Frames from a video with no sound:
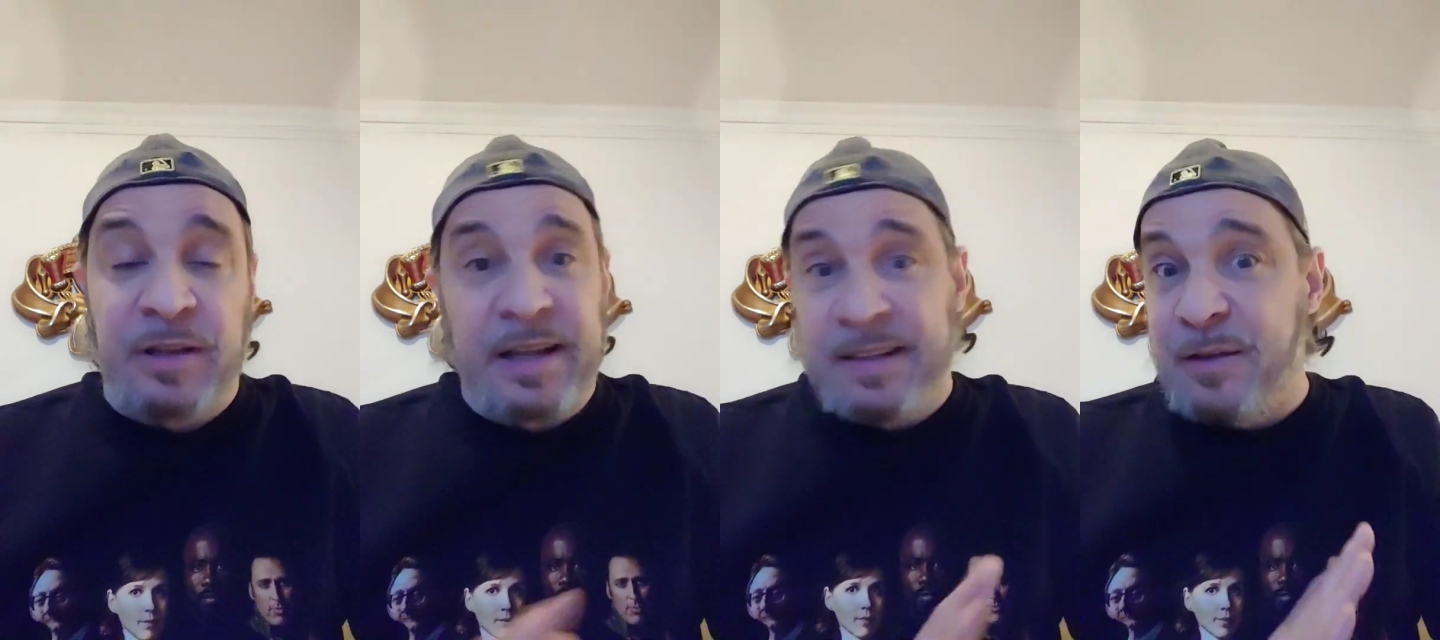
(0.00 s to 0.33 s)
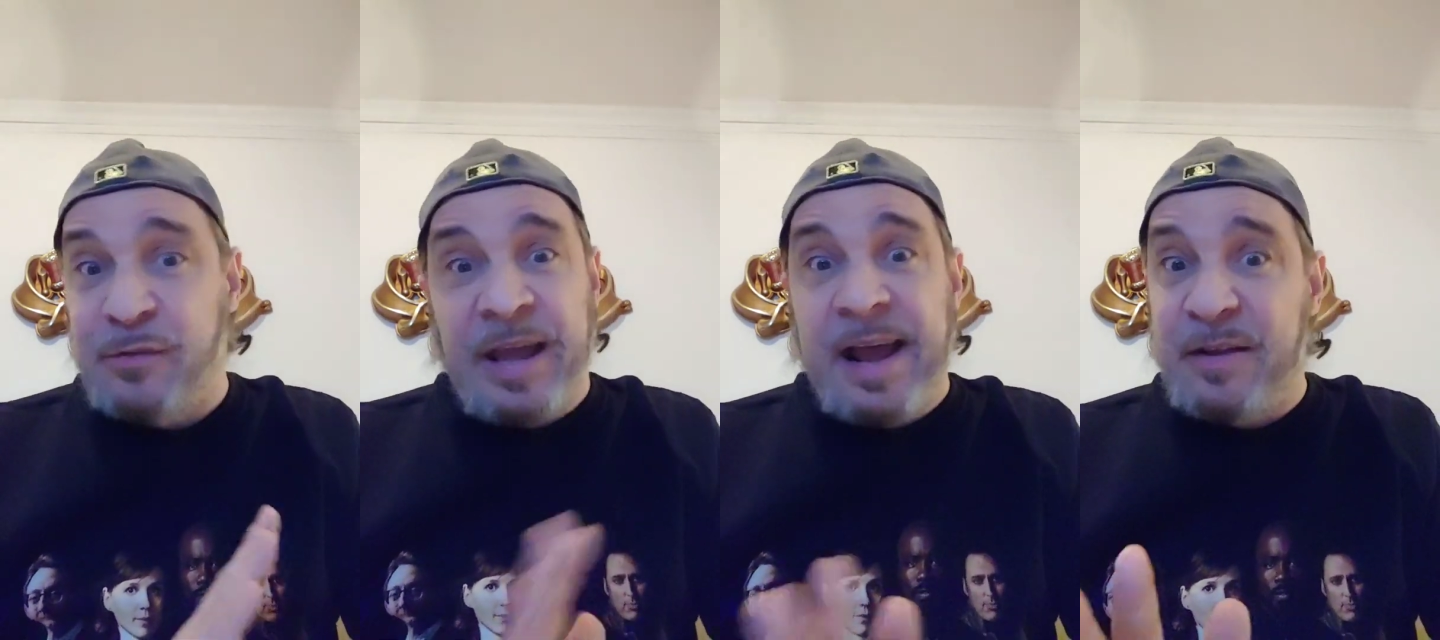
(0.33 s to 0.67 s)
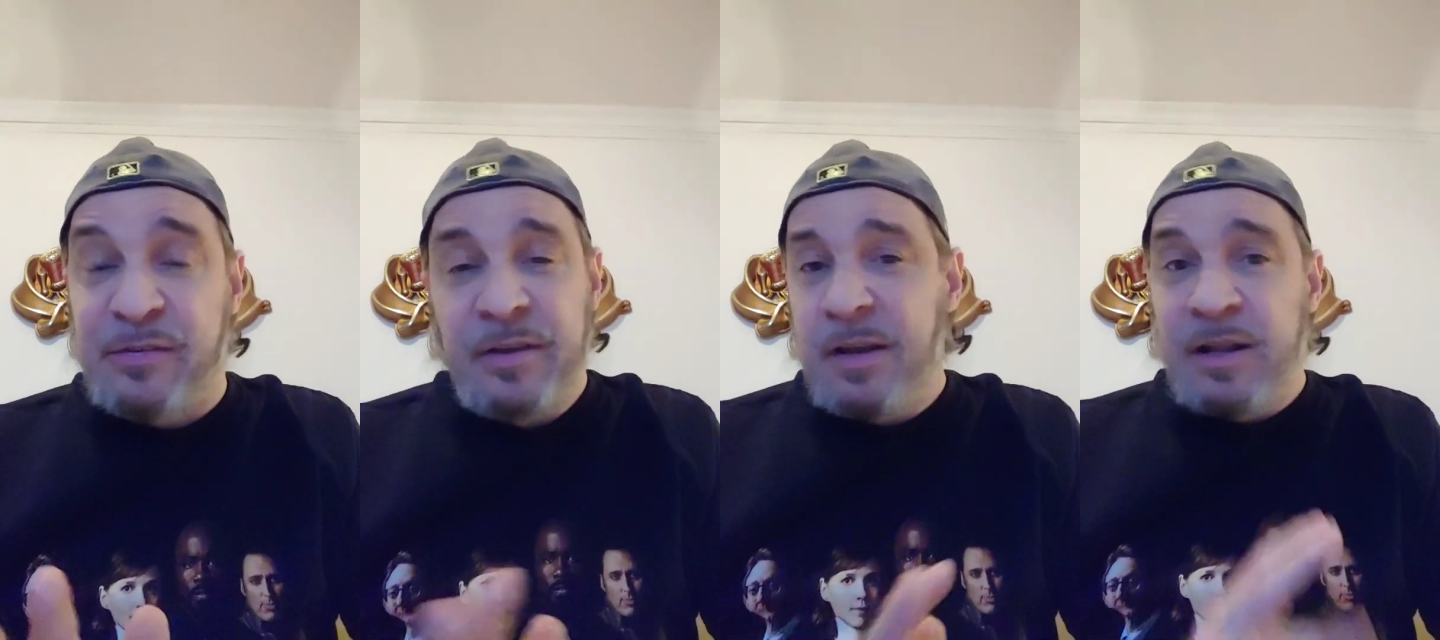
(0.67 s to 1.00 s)
Like, these
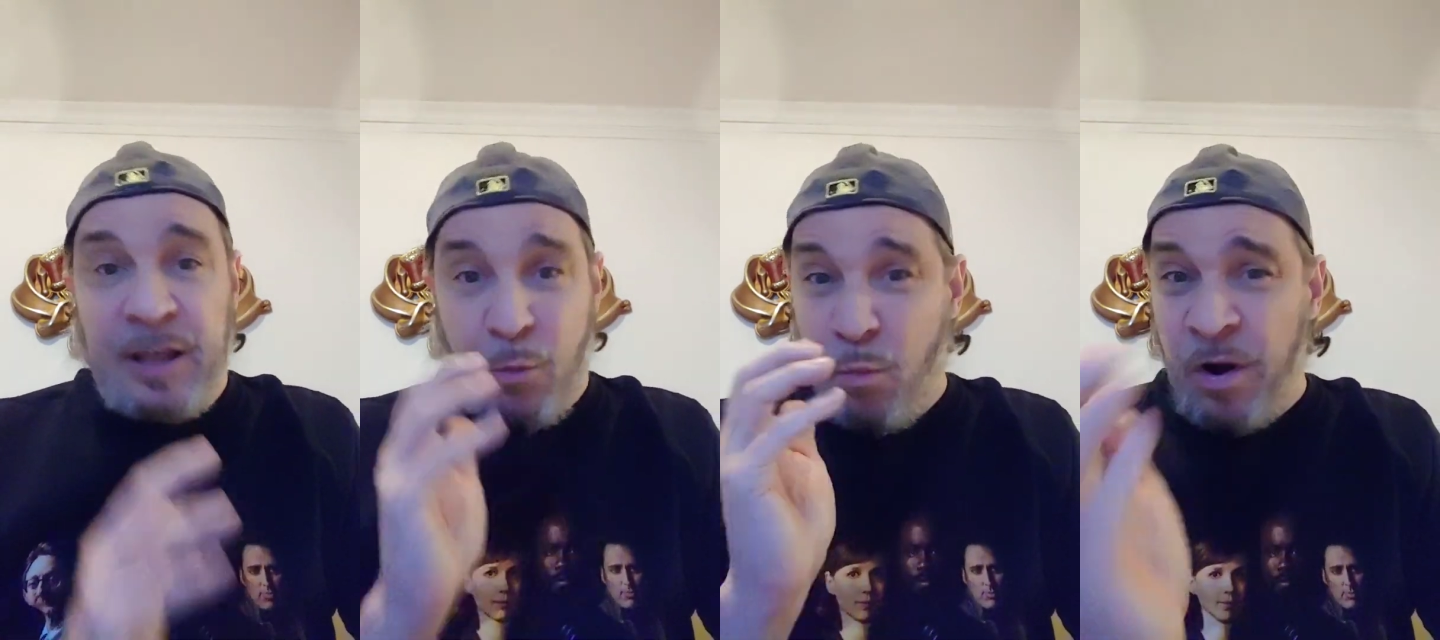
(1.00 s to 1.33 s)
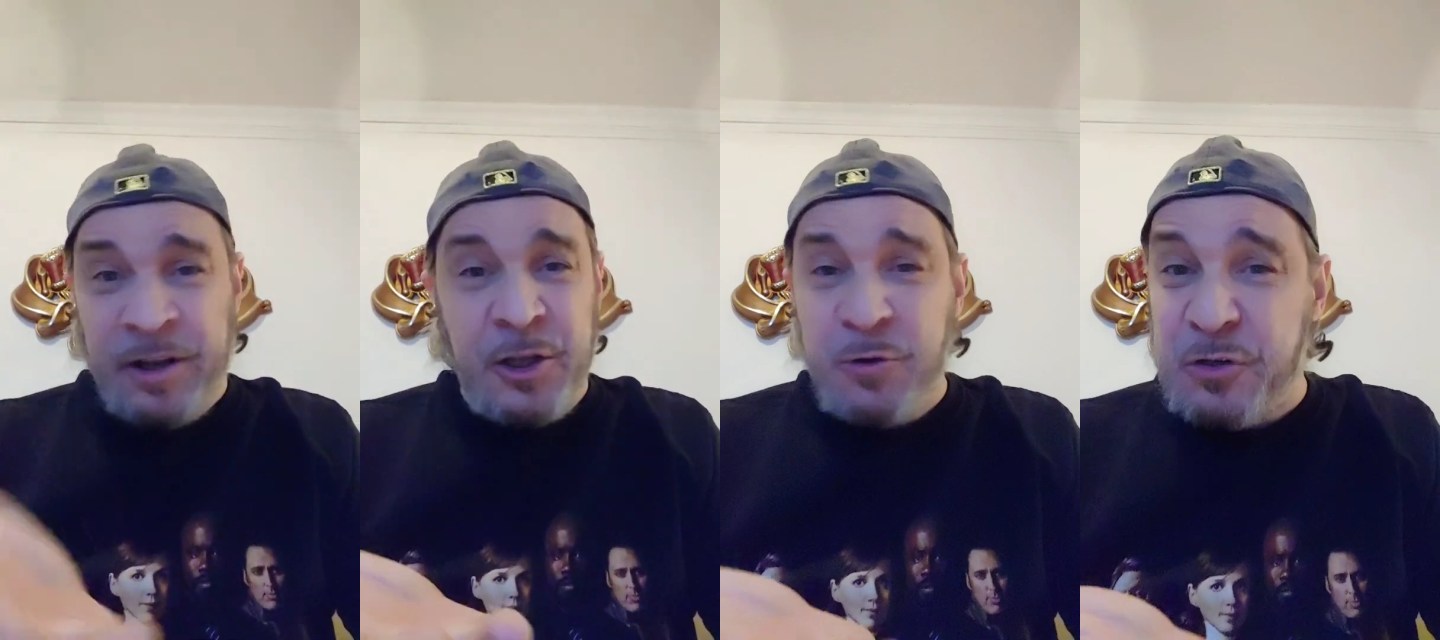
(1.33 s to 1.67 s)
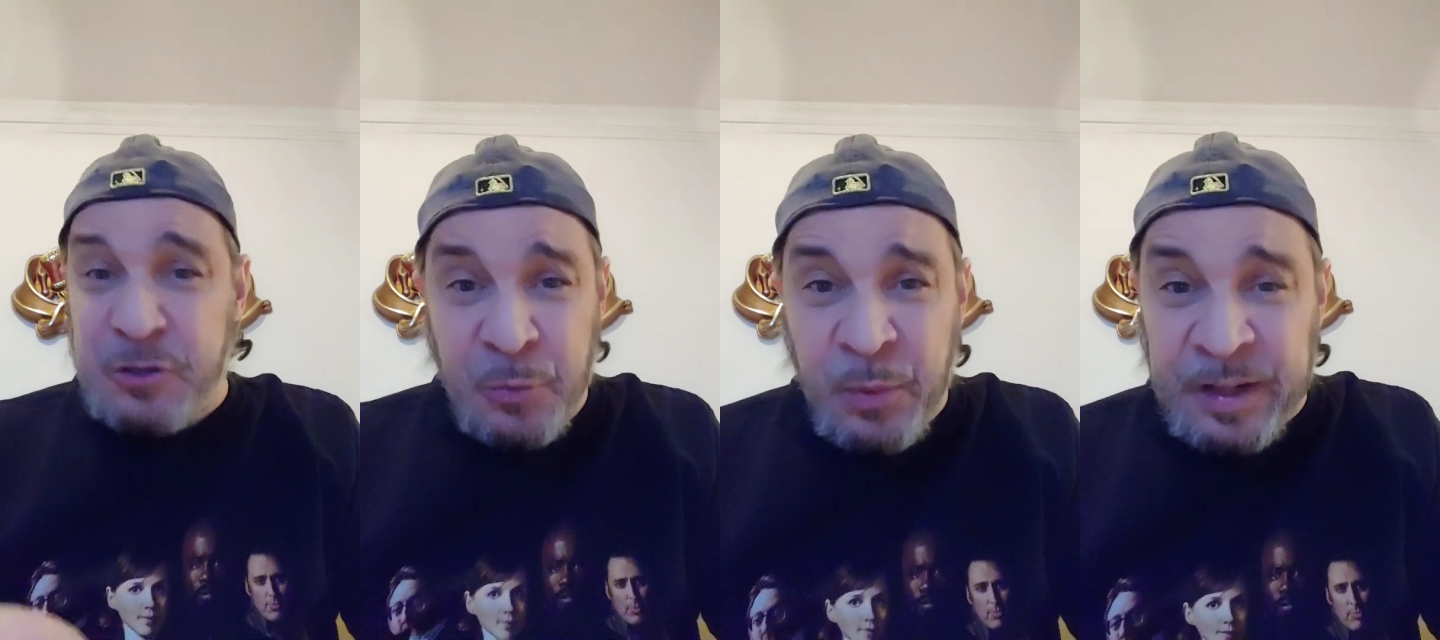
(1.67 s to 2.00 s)
guys, like, what are you
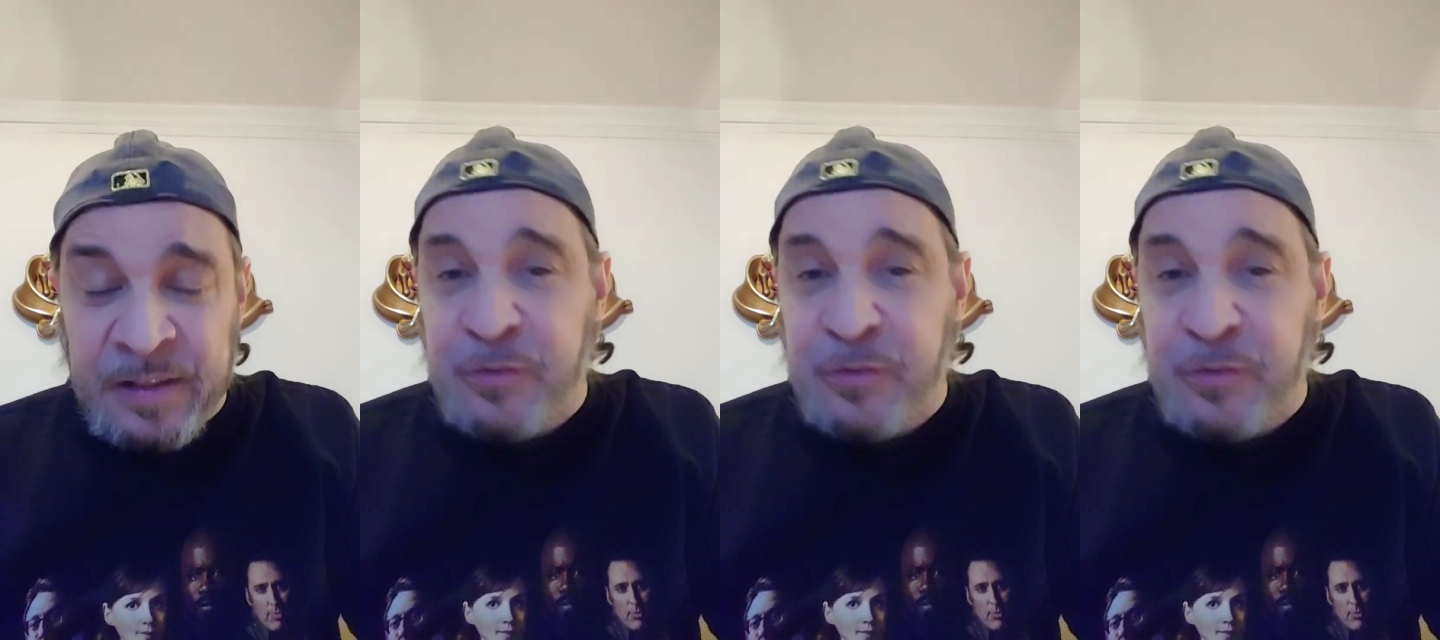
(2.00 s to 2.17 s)
doing?